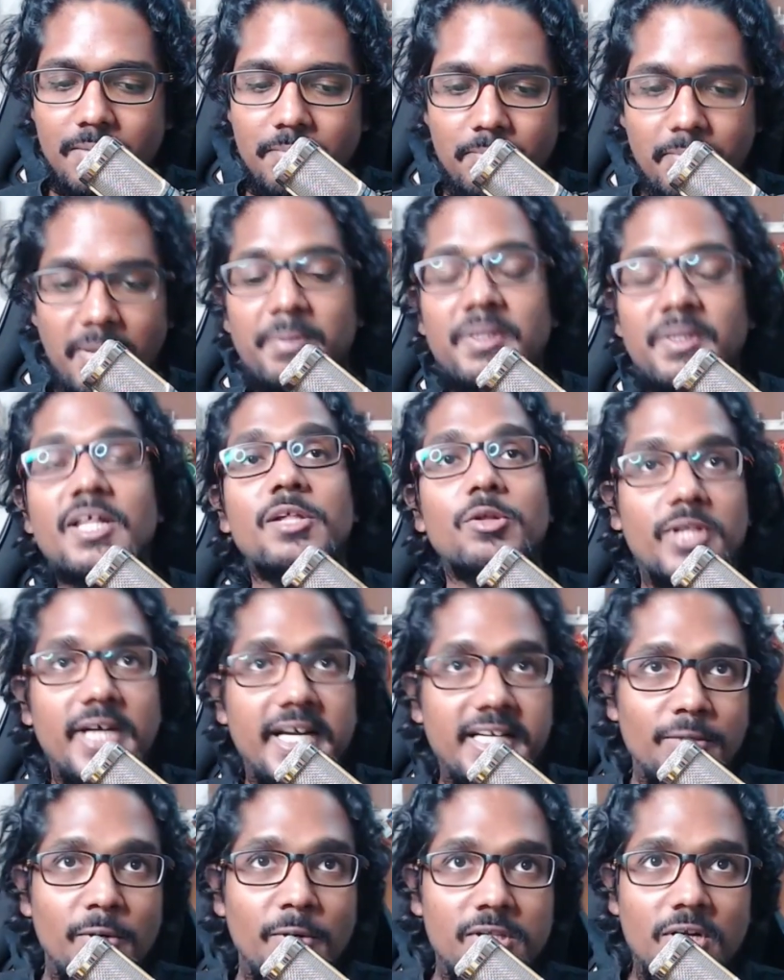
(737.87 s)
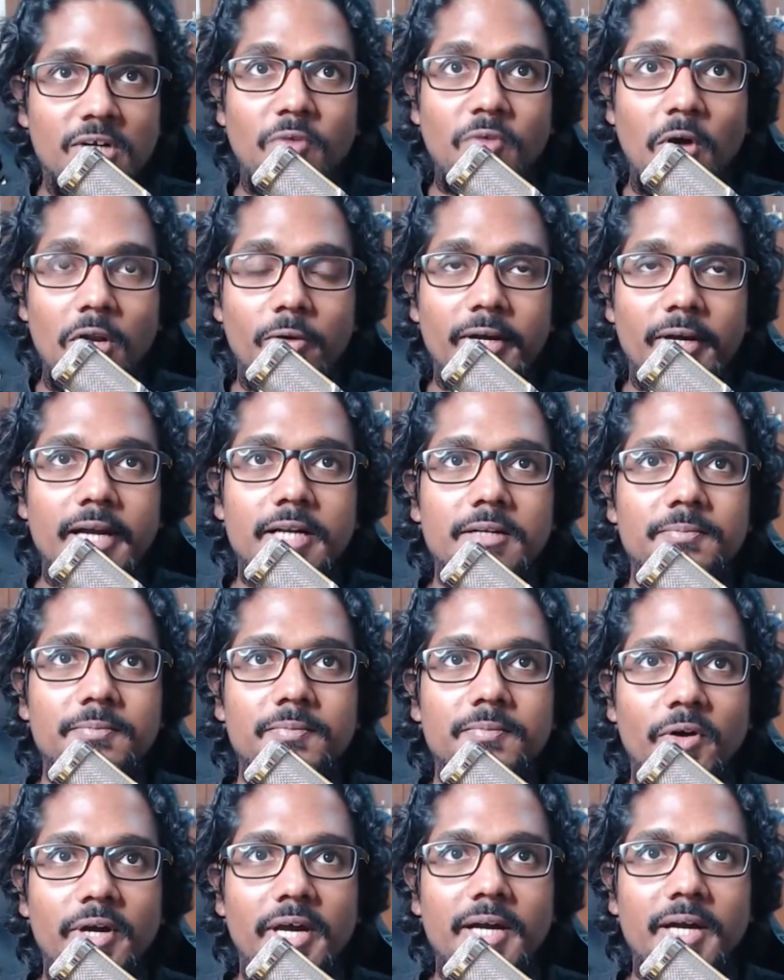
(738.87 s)
Maybe the society was not following it,
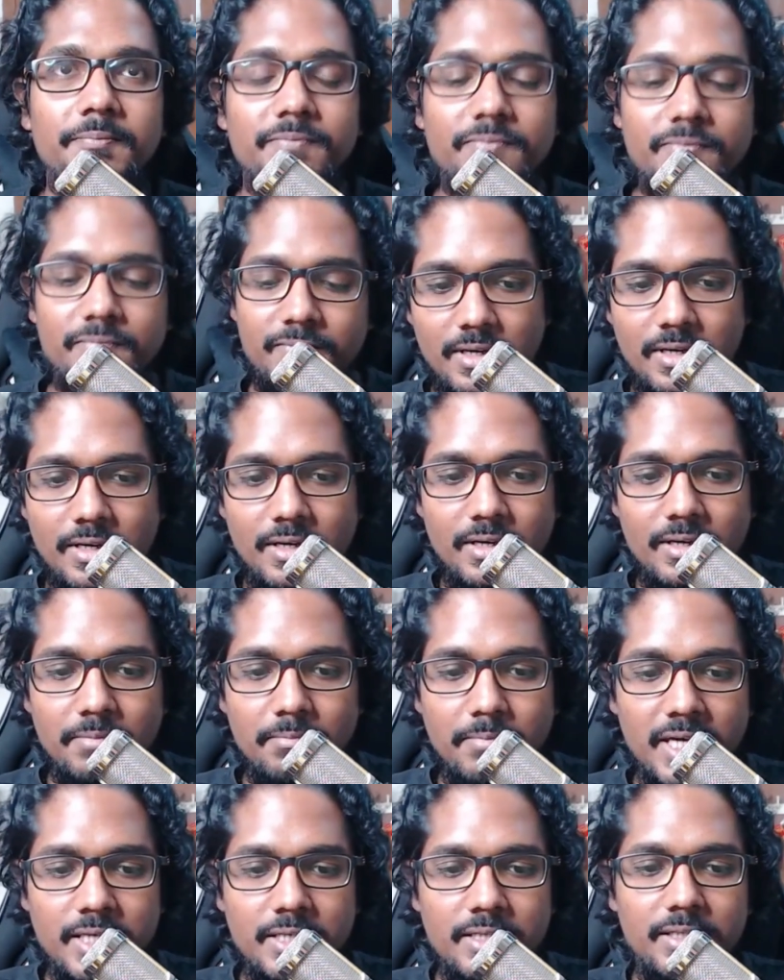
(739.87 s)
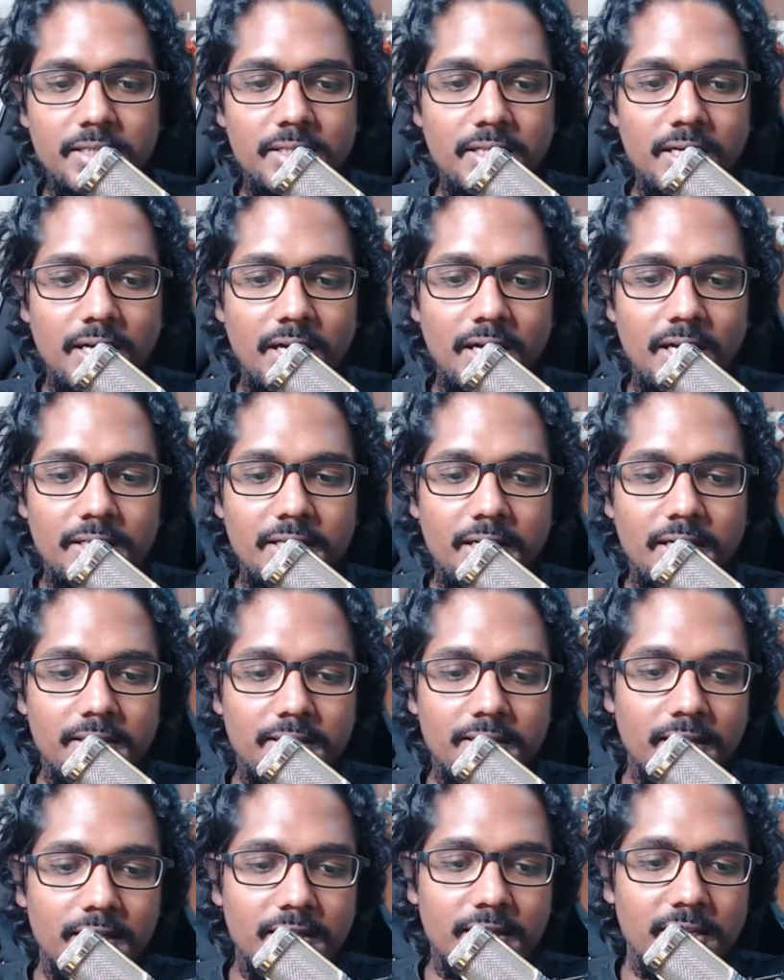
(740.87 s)
okay, but the the
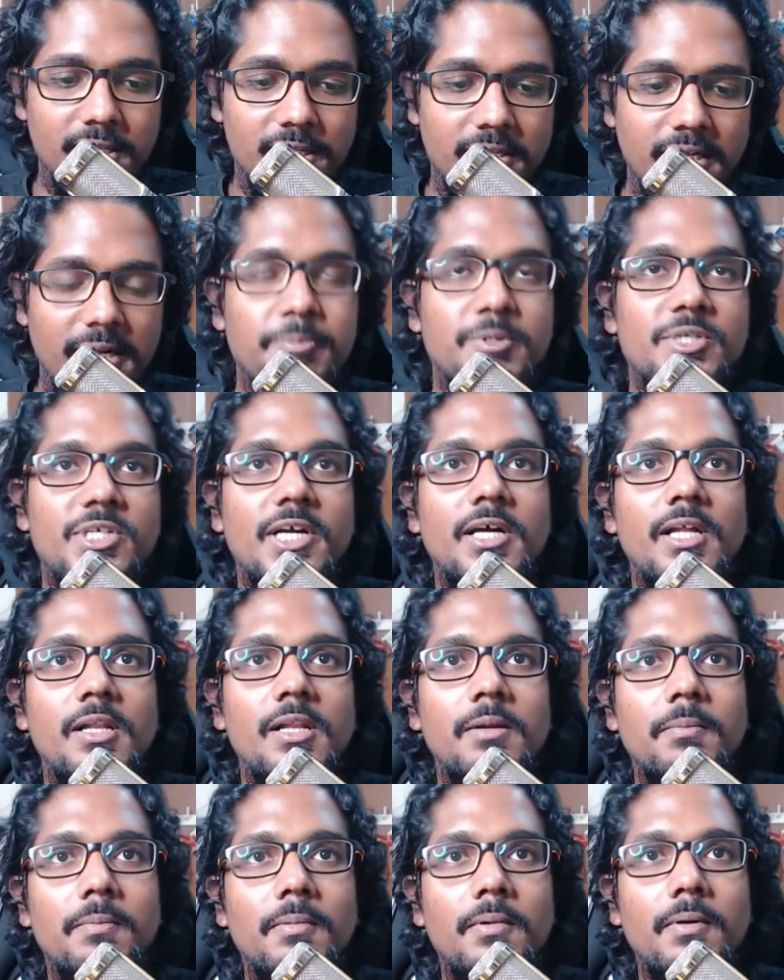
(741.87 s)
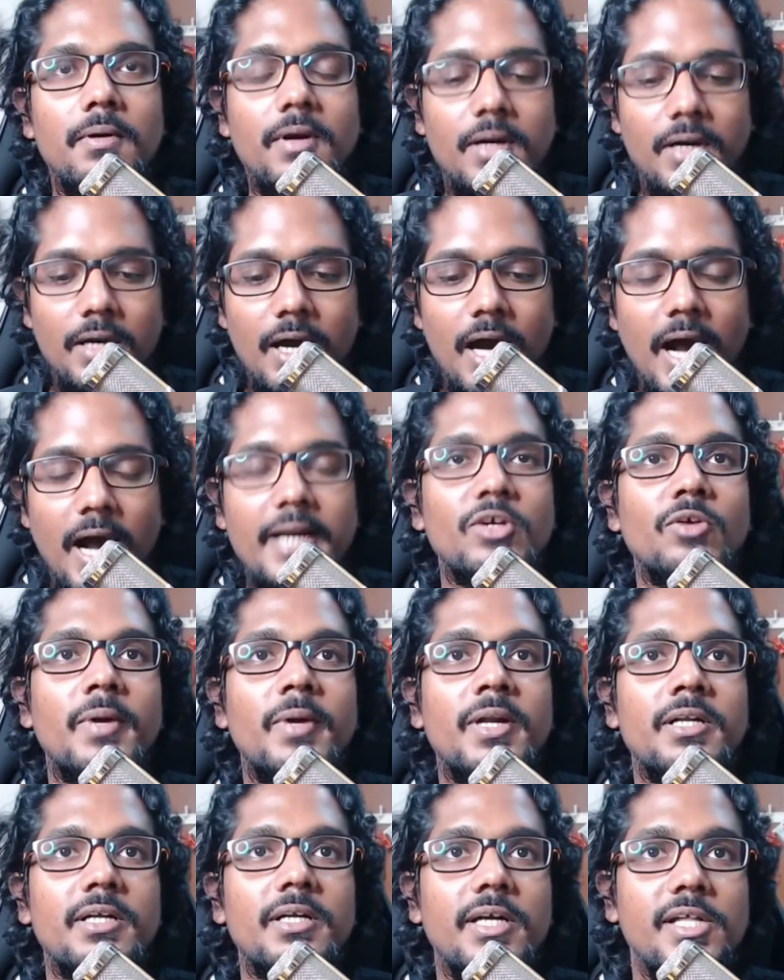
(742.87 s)
the, the scriptural uh,
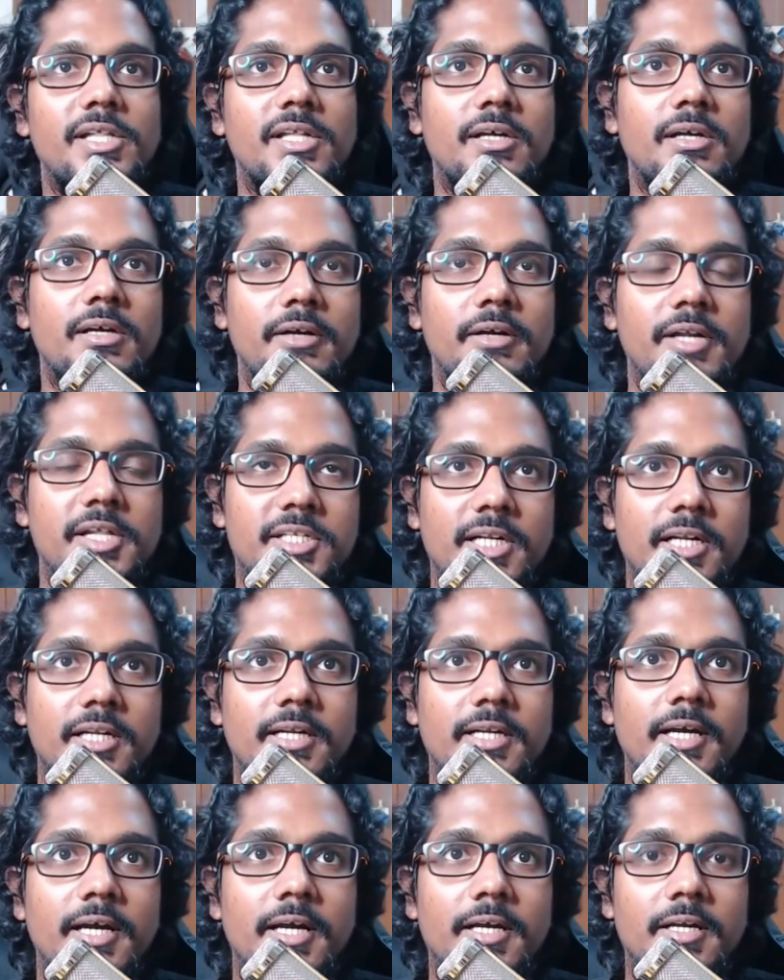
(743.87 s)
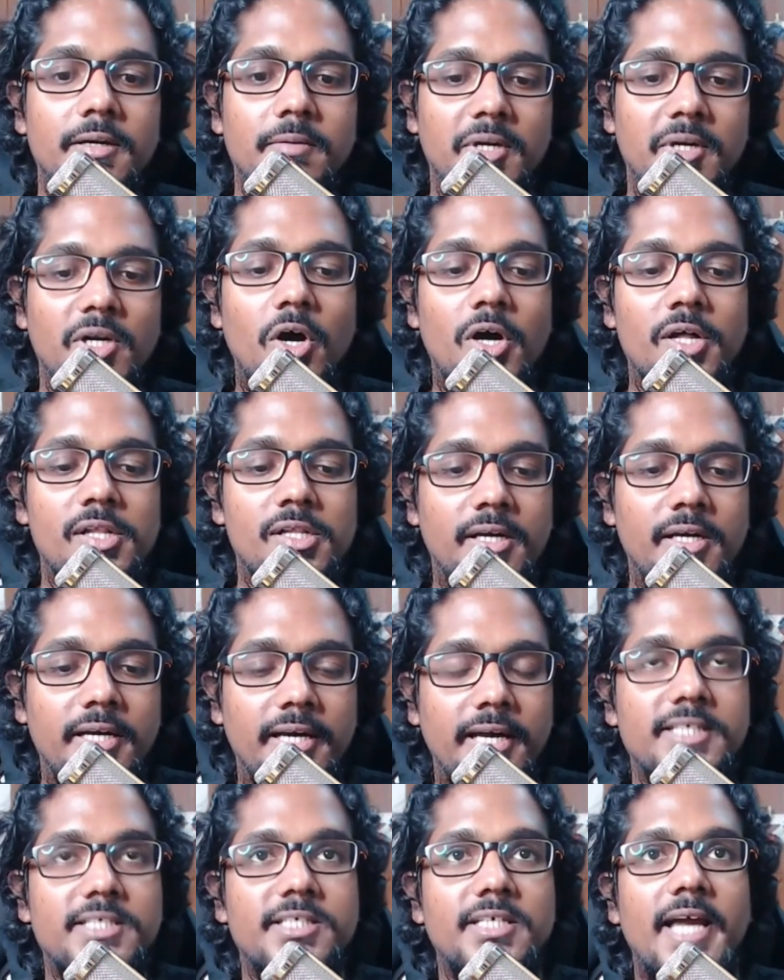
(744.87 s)
argument is crystal clear because
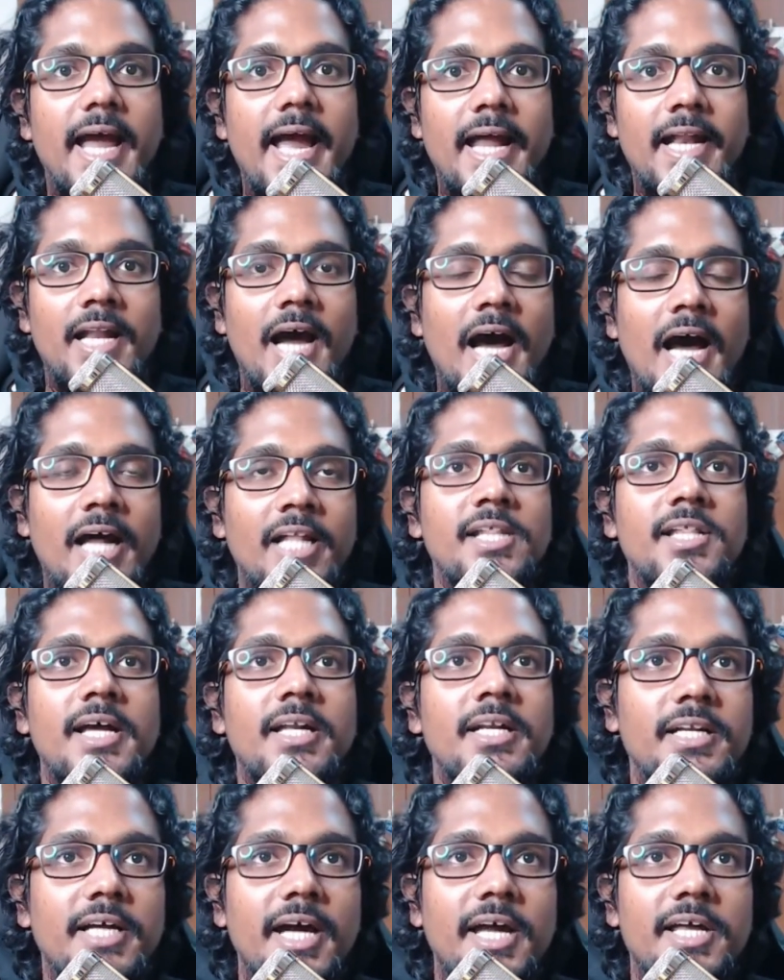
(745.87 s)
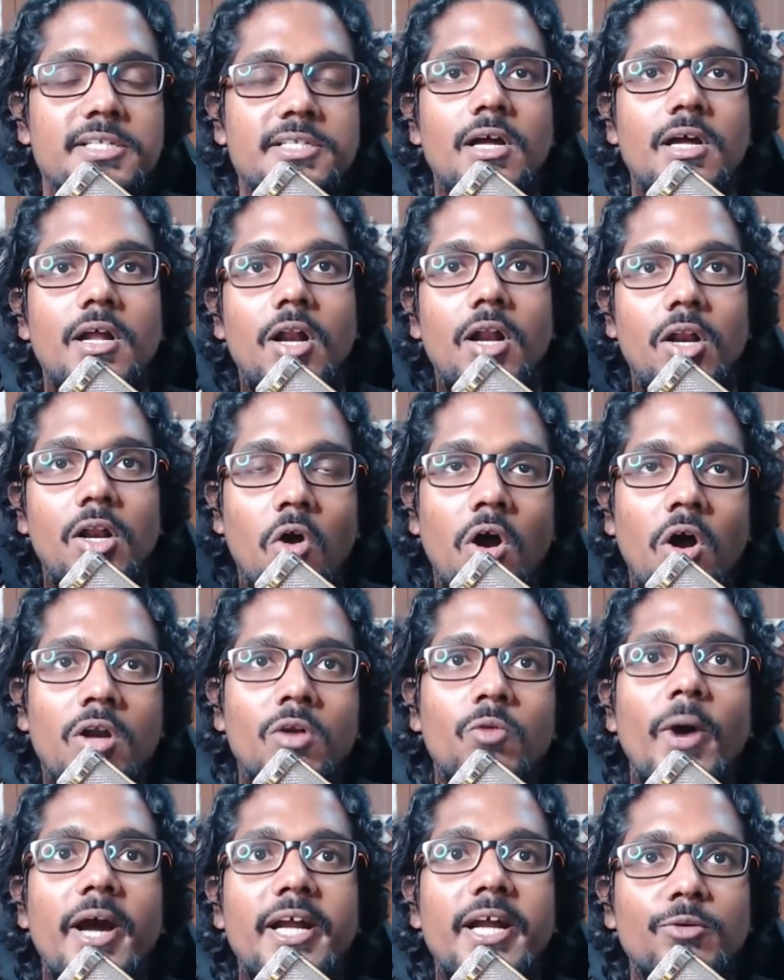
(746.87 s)
it's an unsanitized,
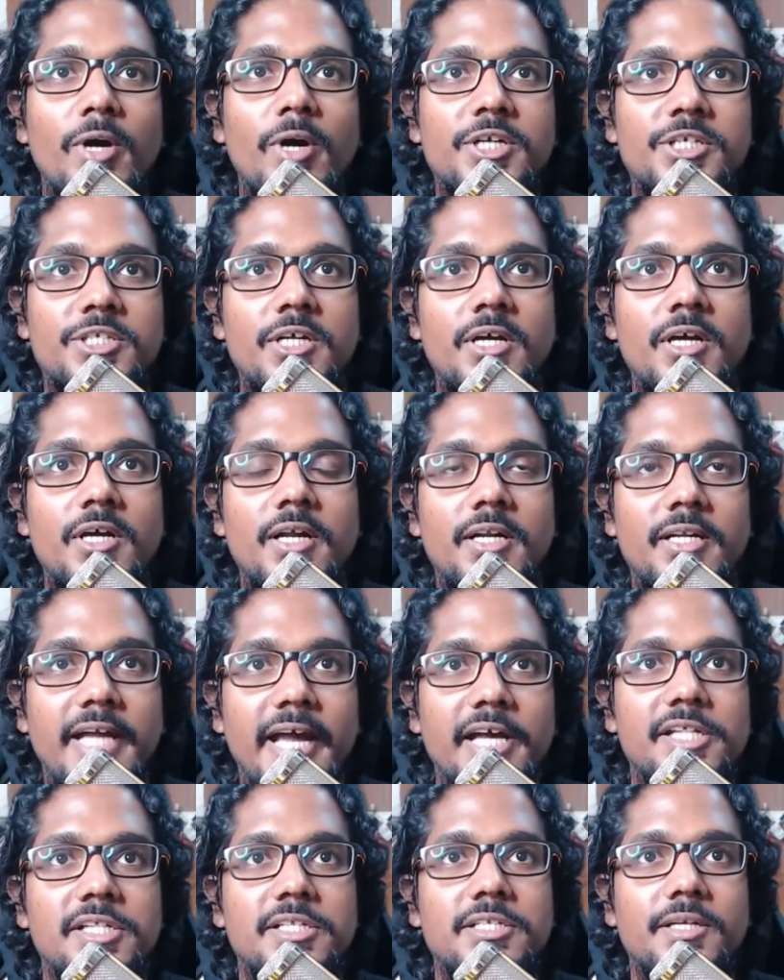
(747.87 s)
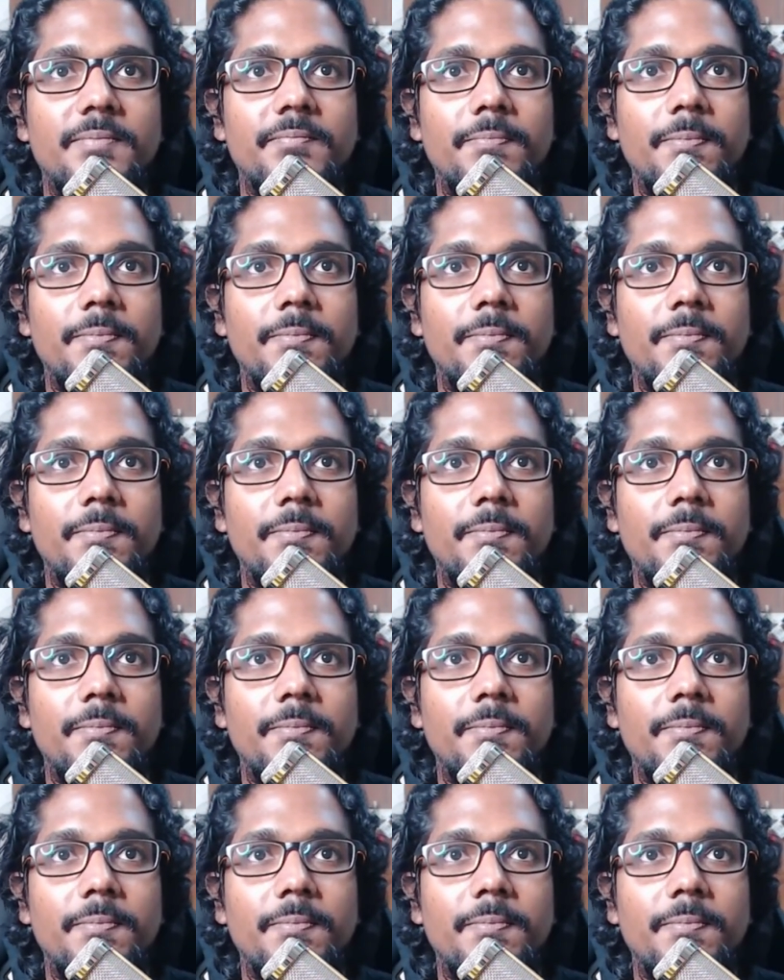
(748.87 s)
non whitewashed text.